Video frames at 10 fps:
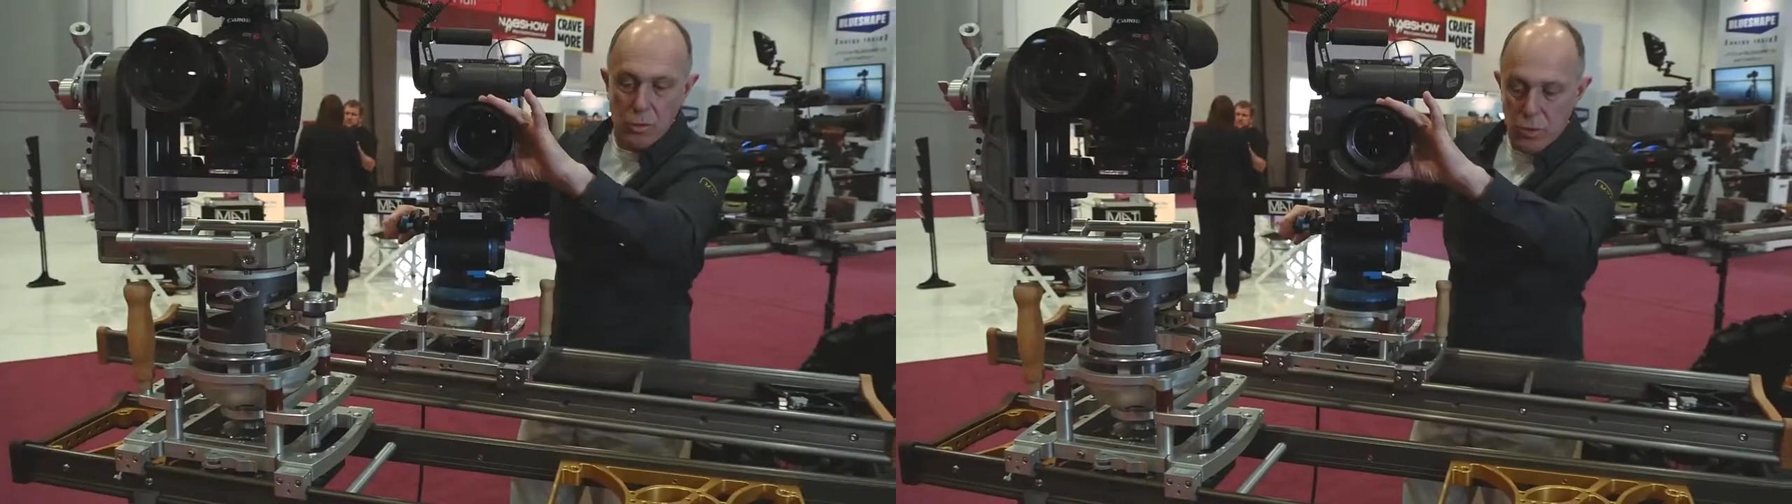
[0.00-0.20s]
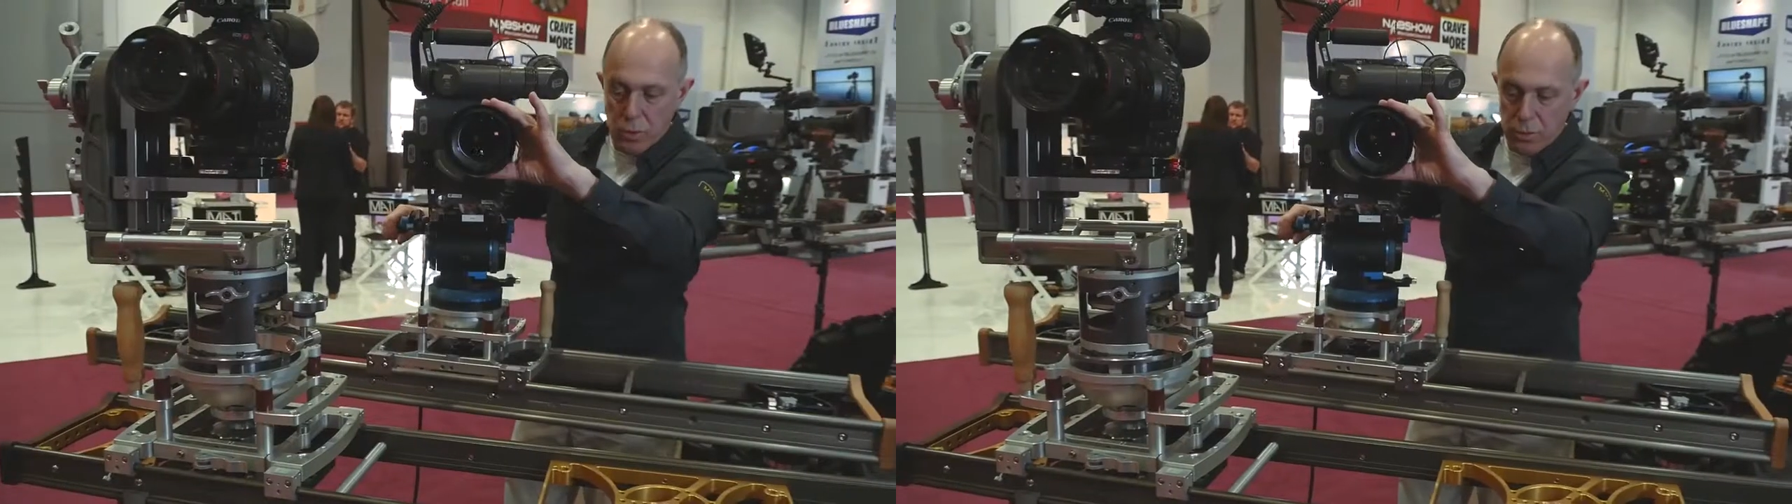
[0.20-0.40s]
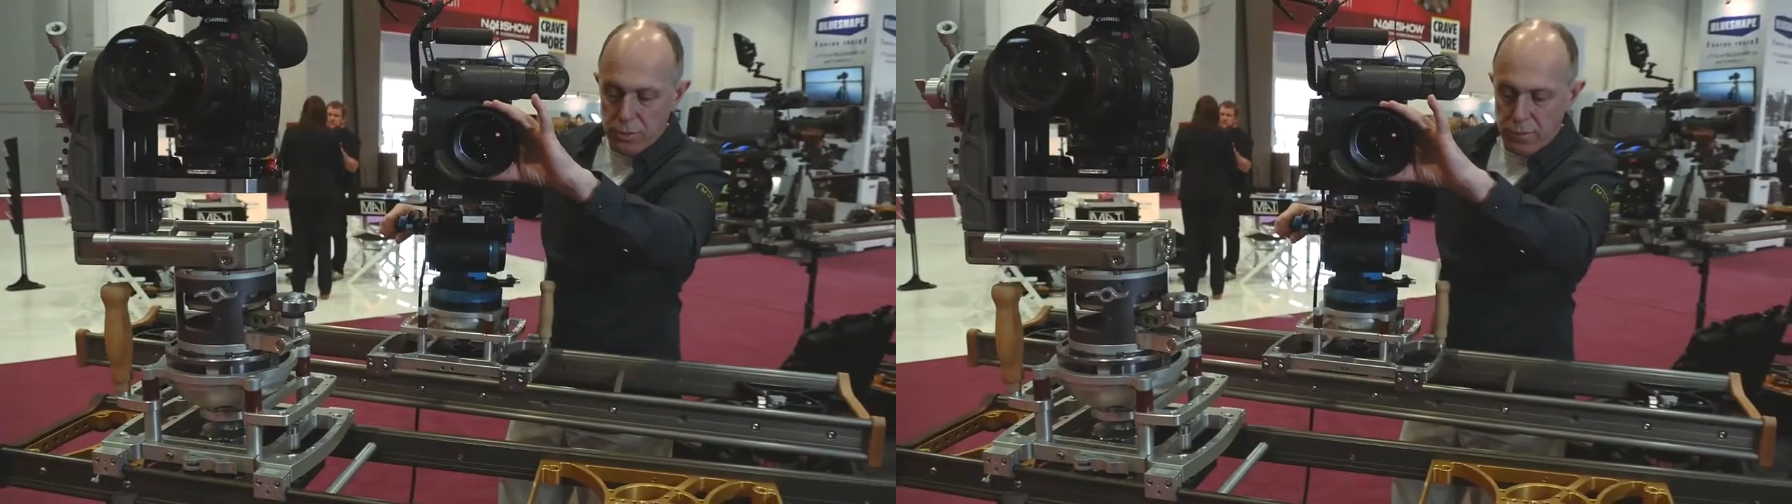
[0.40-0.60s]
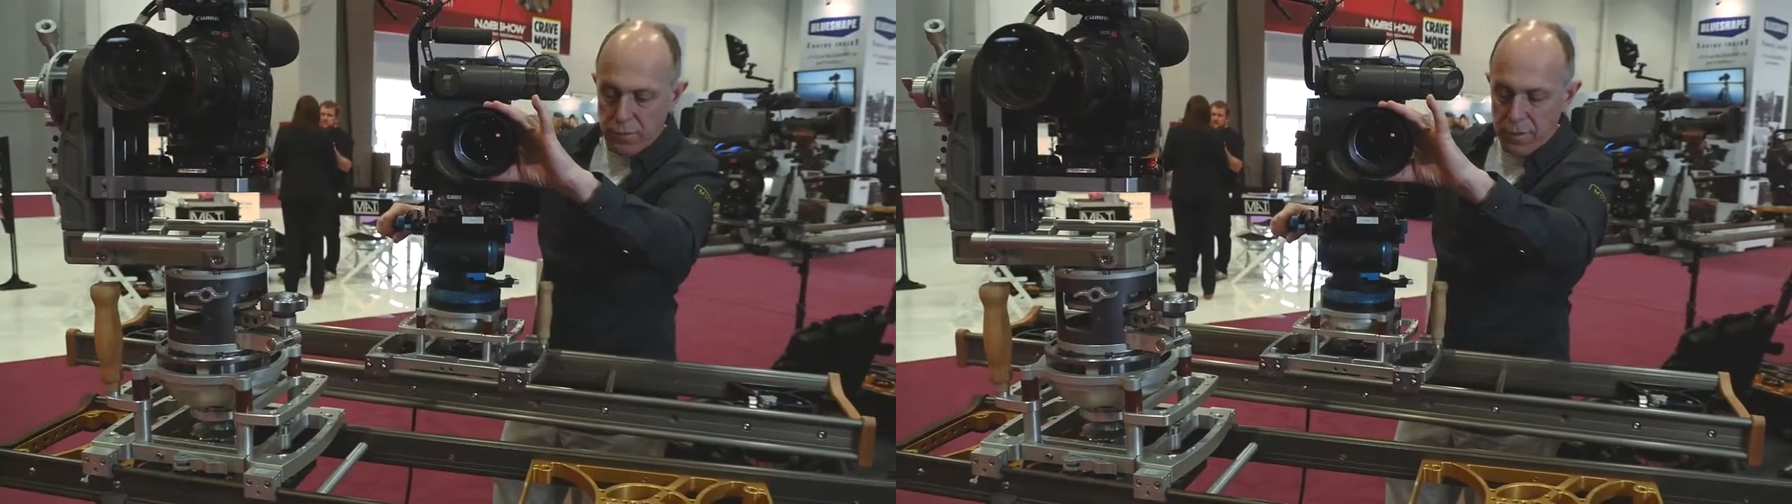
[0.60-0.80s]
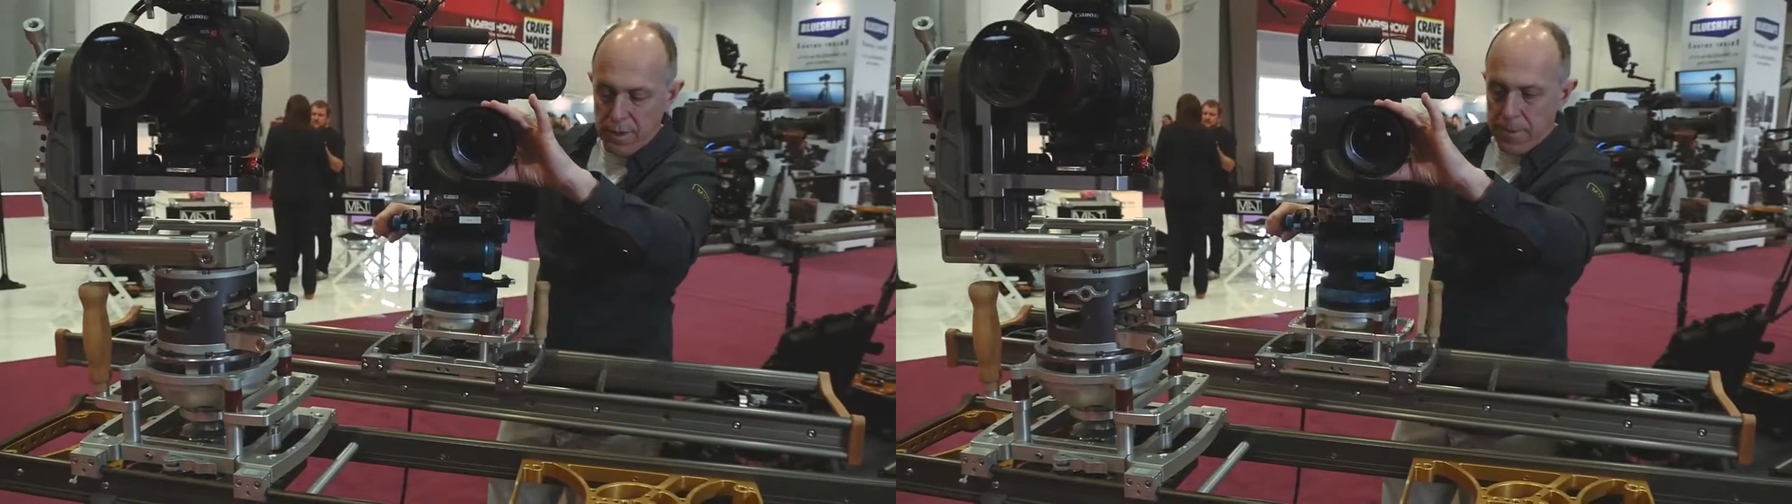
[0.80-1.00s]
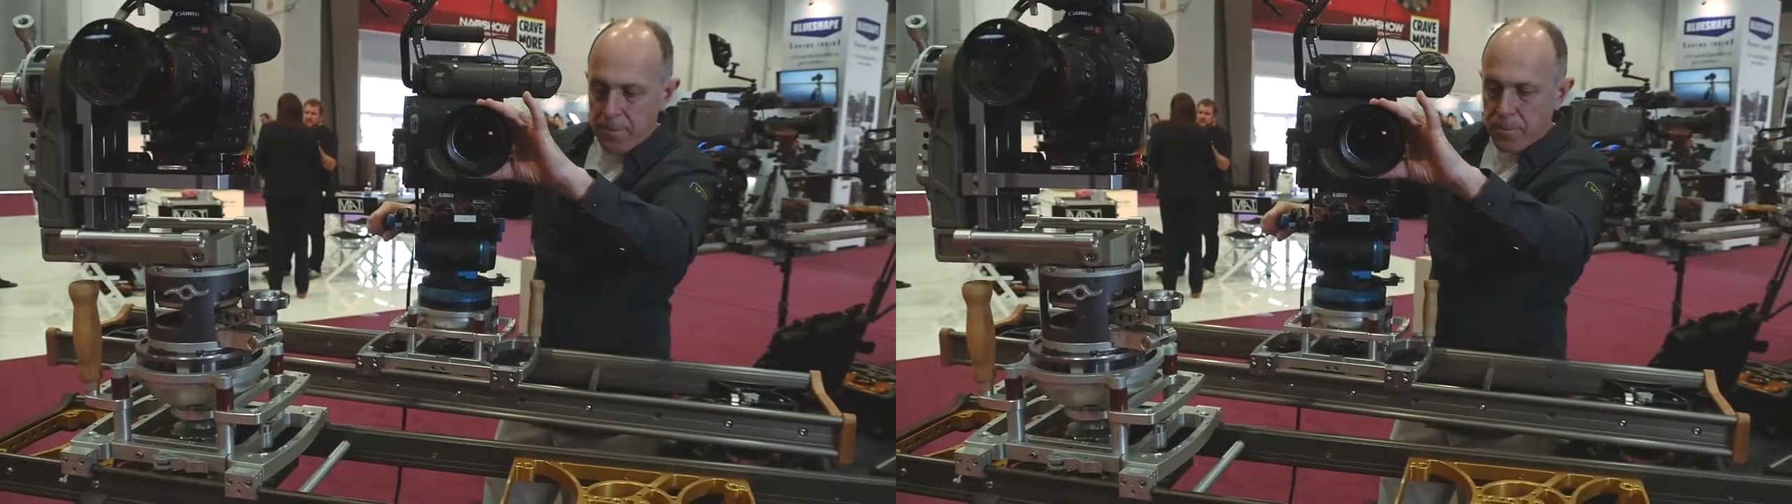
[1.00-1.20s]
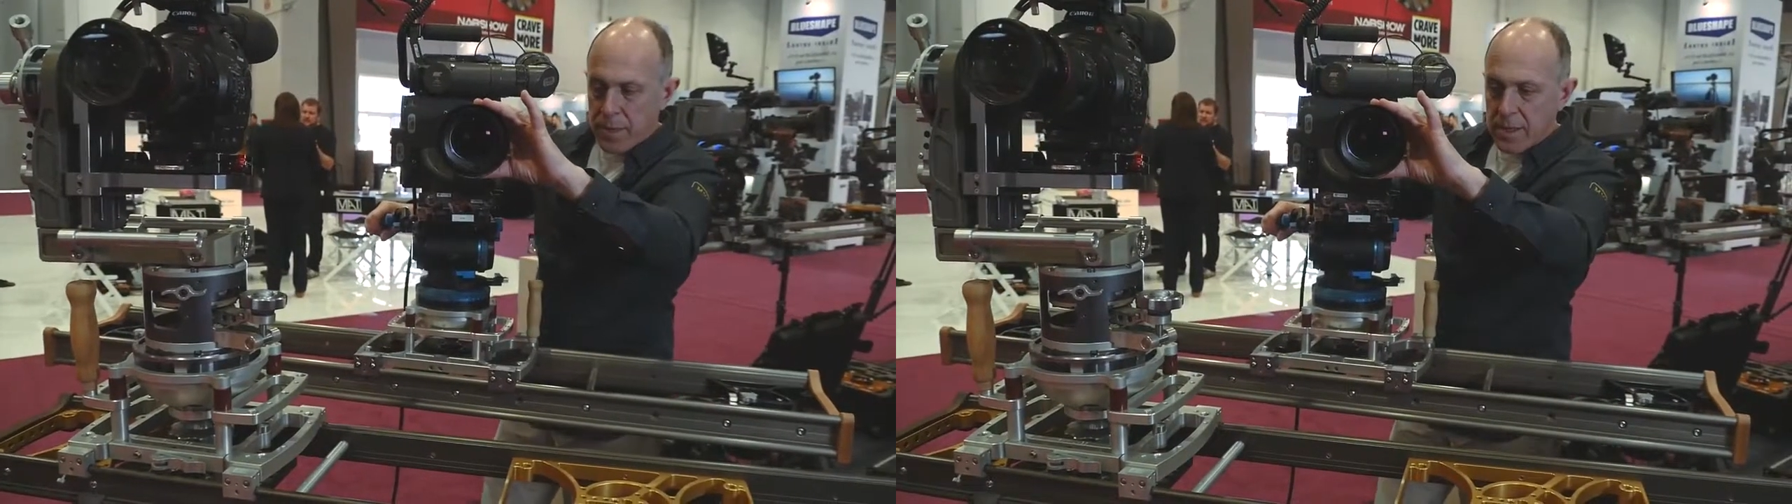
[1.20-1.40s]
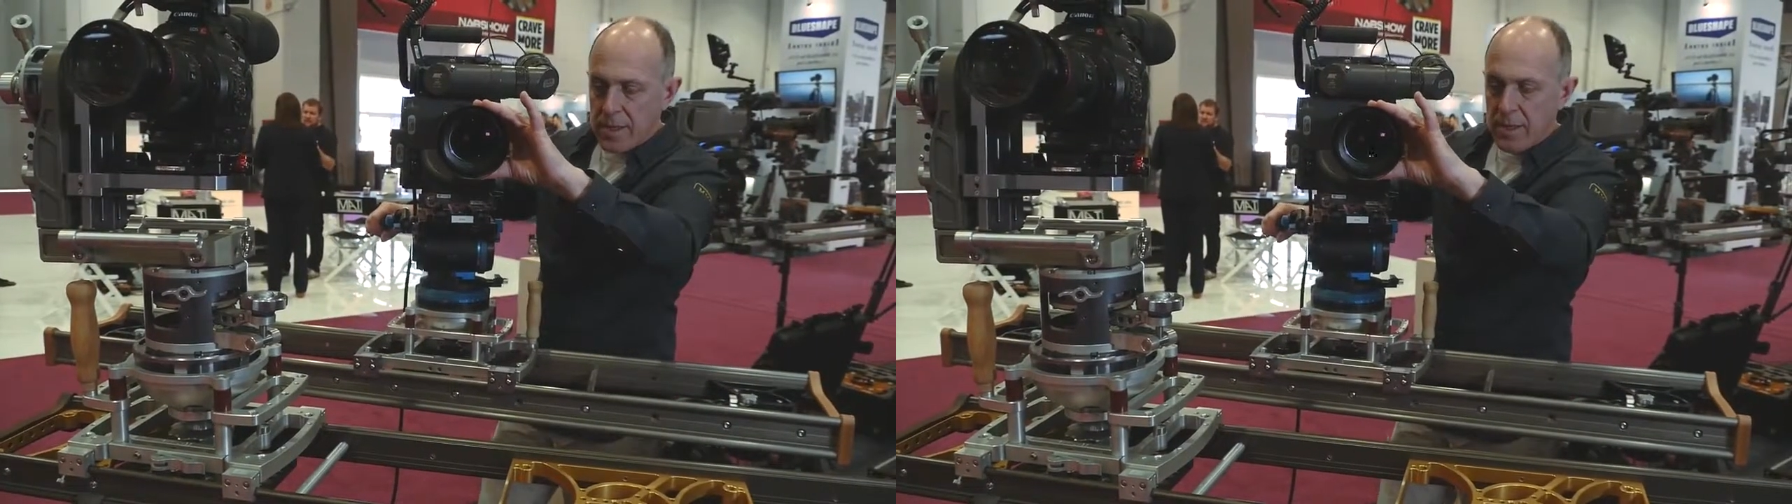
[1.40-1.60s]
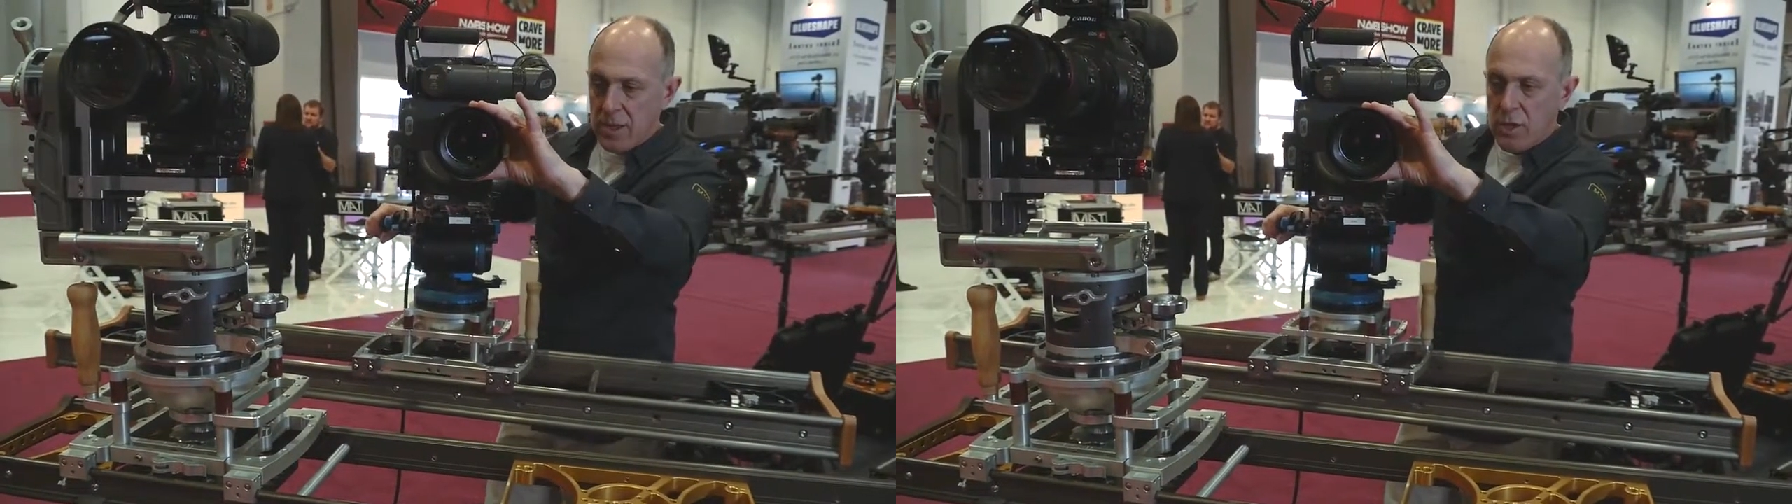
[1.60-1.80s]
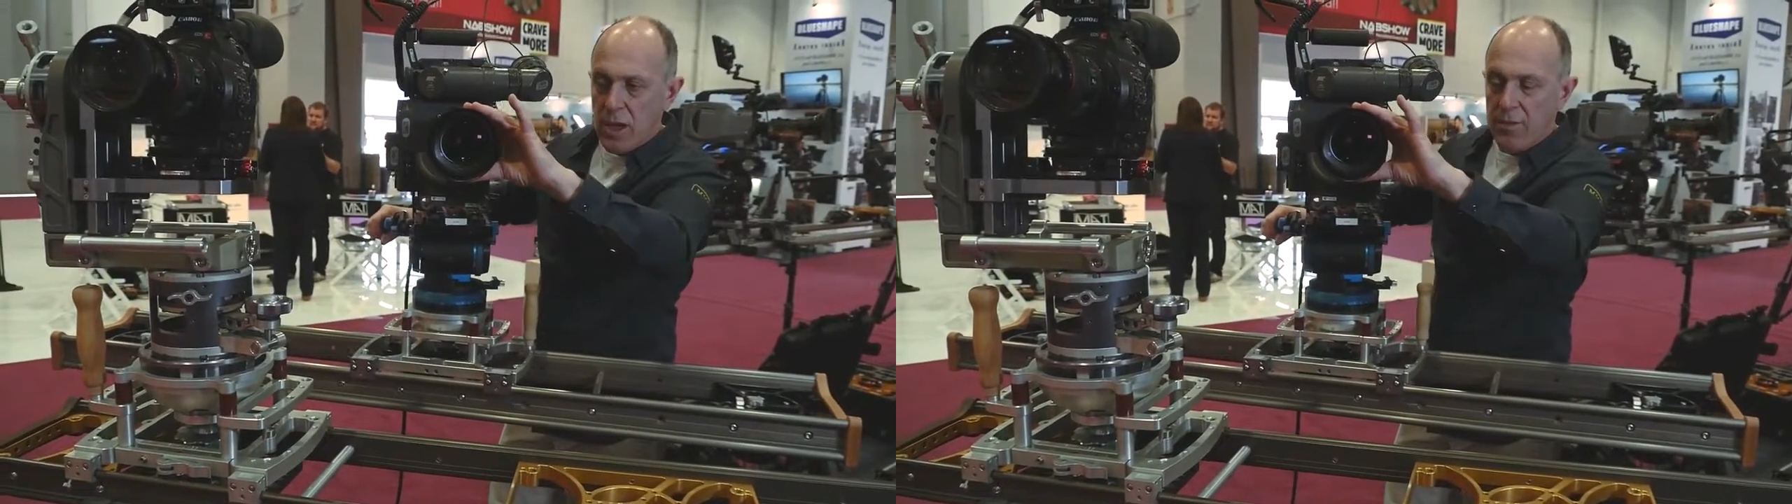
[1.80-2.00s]
move,
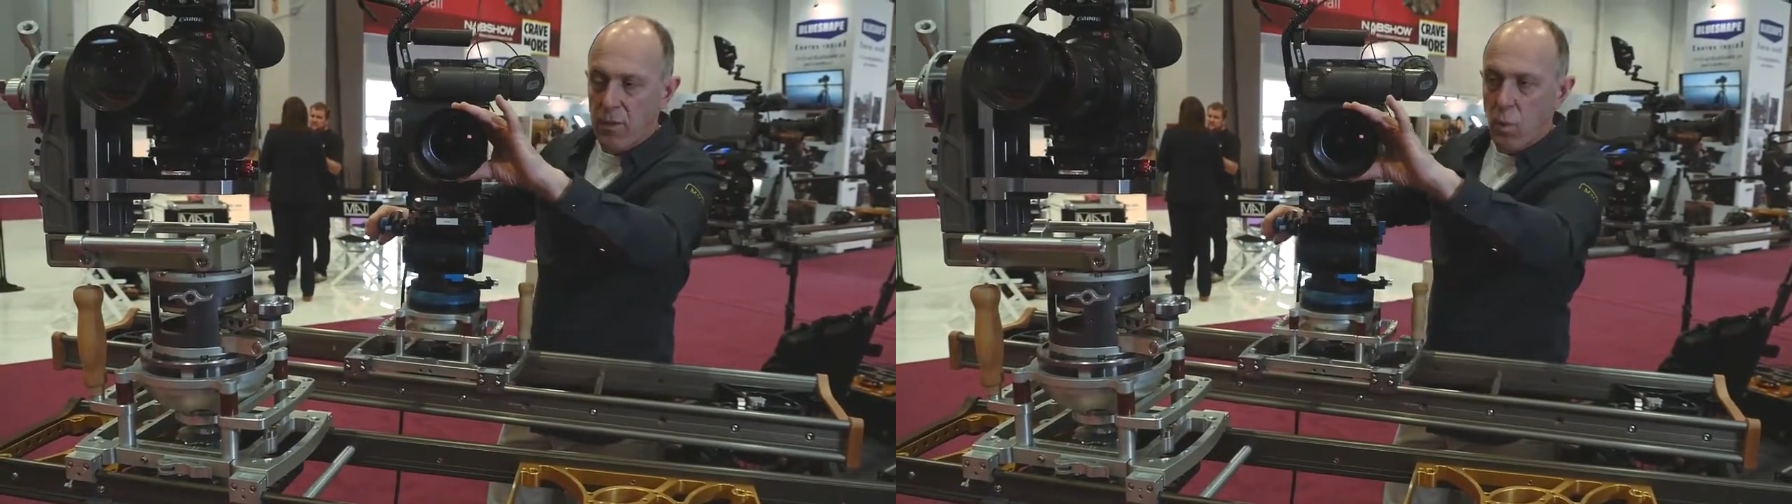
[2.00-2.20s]
since you have